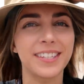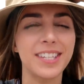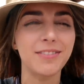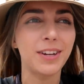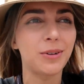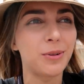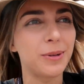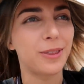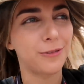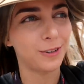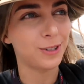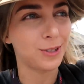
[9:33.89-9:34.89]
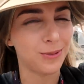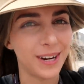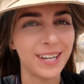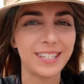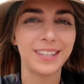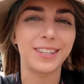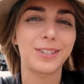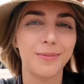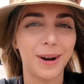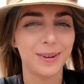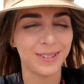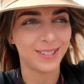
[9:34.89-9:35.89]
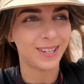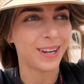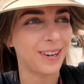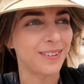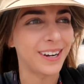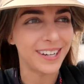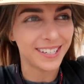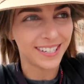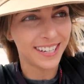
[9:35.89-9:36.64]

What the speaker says: This evening will be the first race, and then tomorrow's the second race.